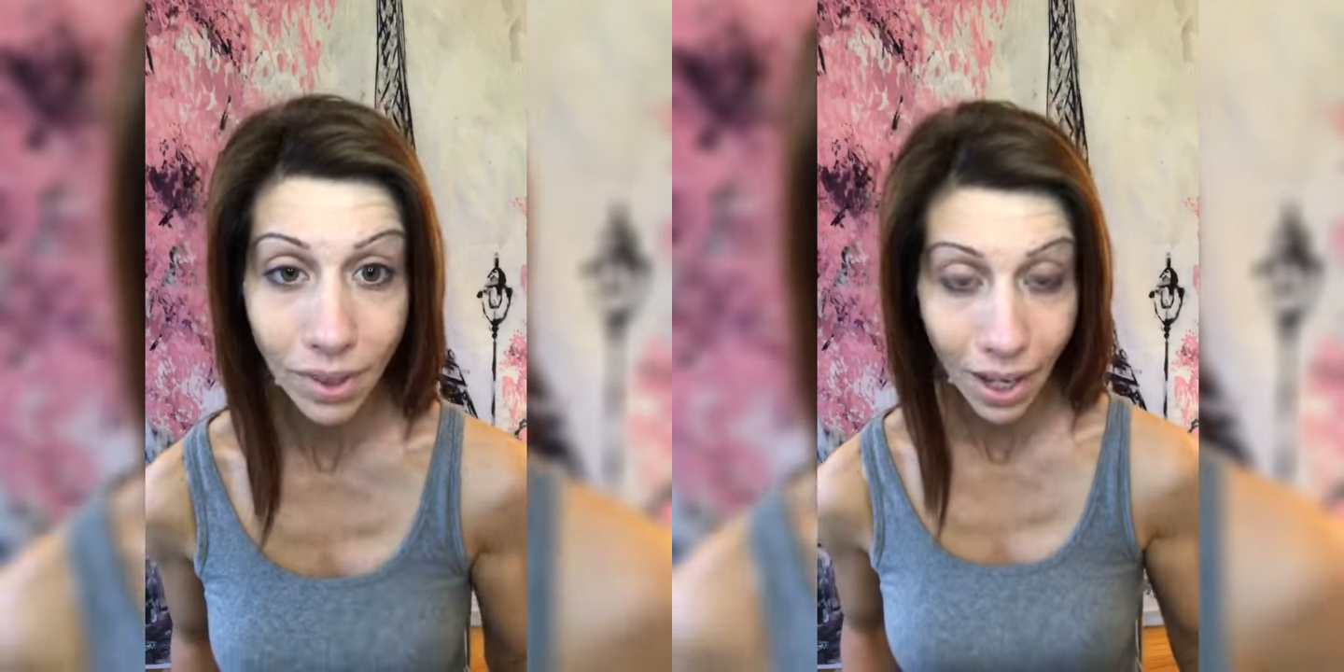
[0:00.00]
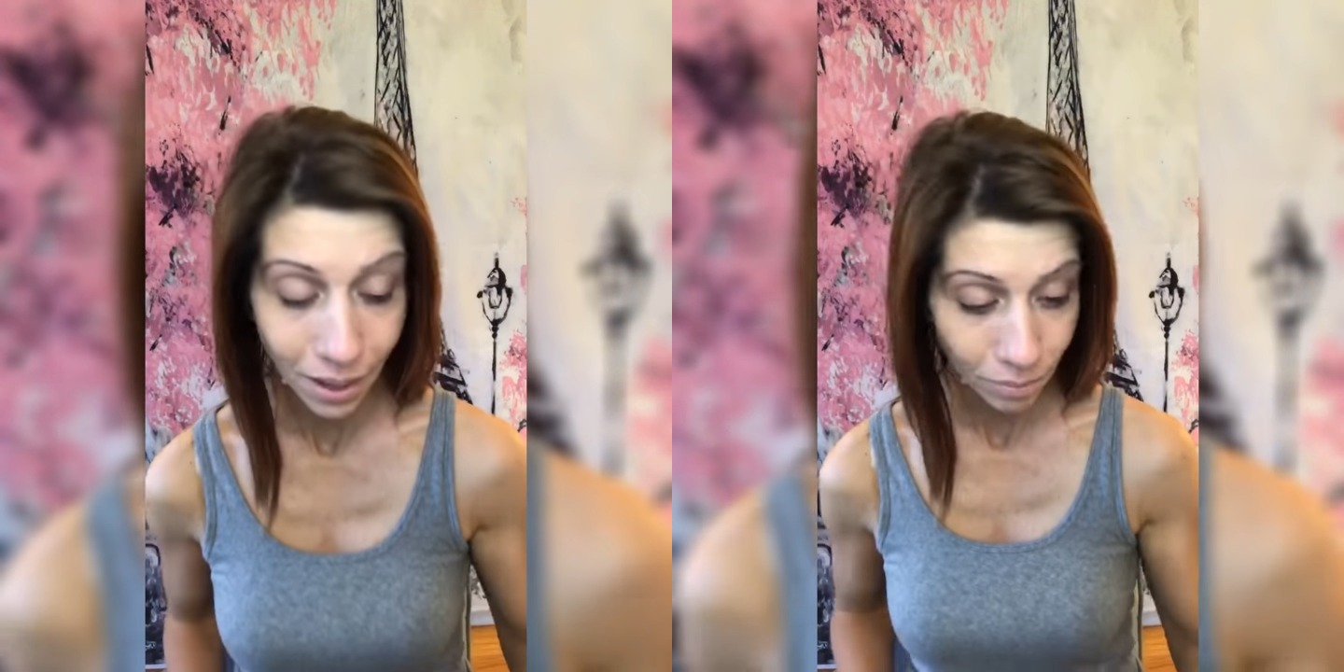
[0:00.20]

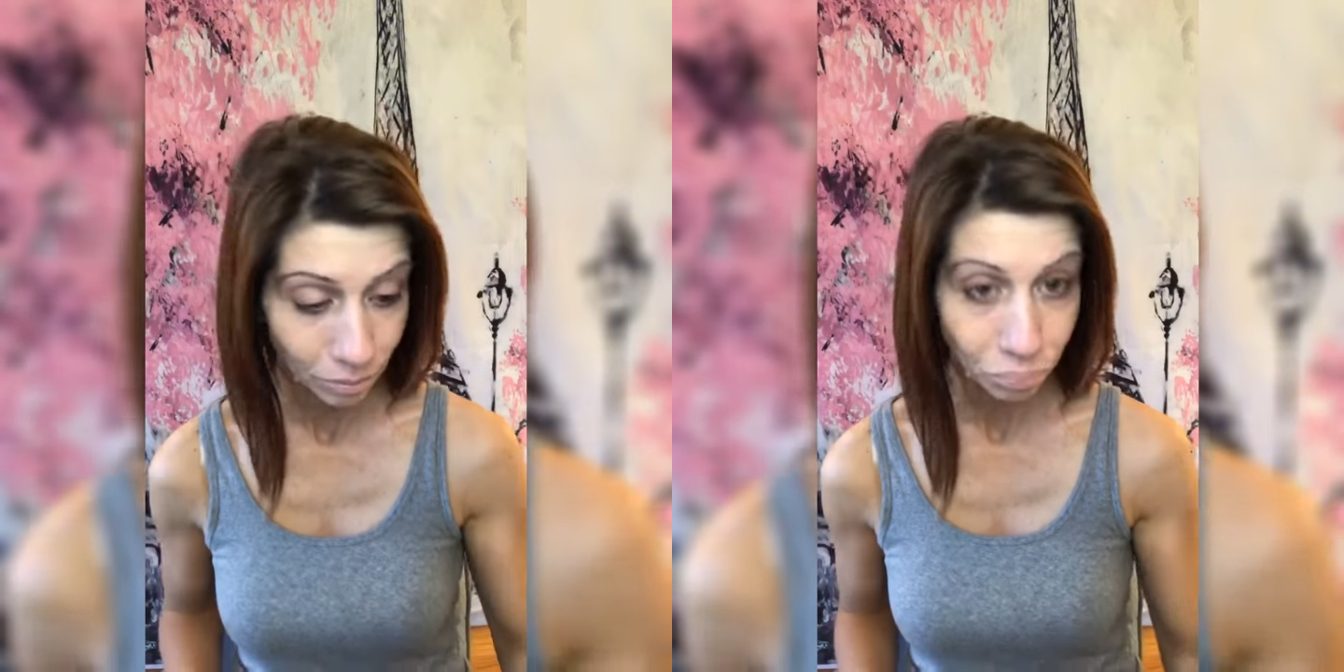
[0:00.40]
Okay,